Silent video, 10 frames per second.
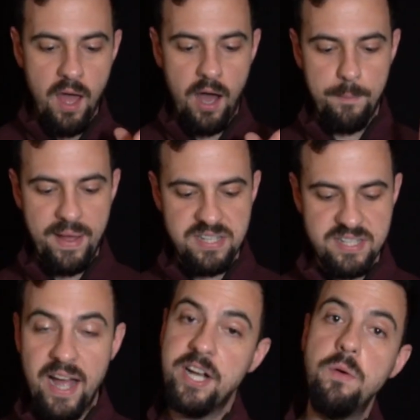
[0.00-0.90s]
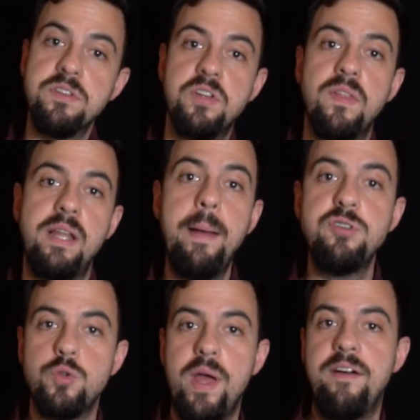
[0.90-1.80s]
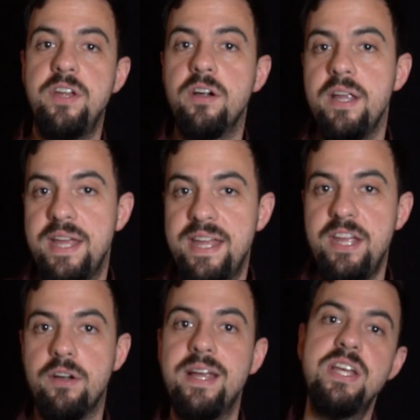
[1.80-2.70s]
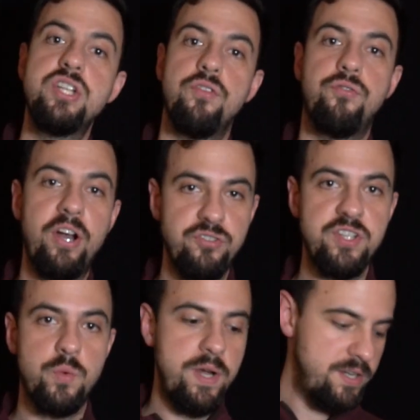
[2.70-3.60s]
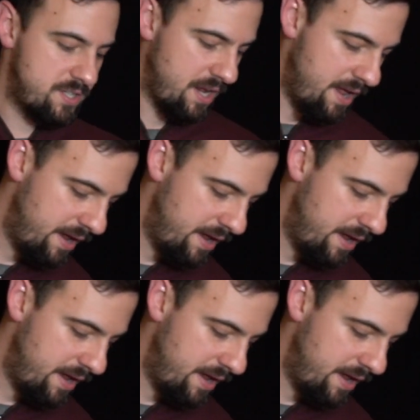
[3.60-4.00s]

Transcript: As a side note, so the lime juice we have here is freshly squeezed.